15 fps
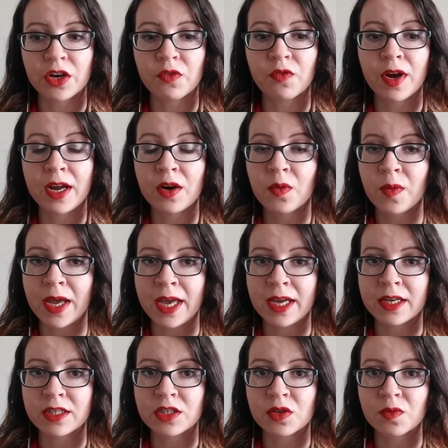right
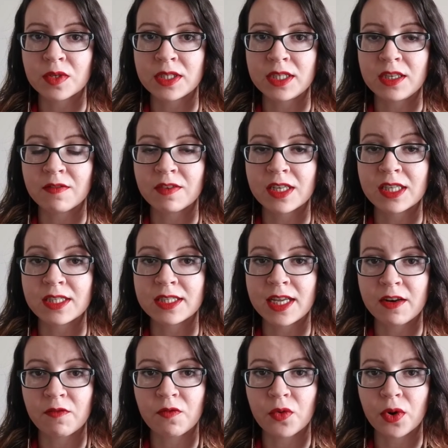away to receive
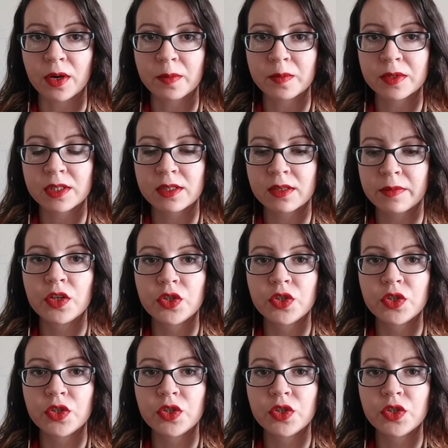consent forms.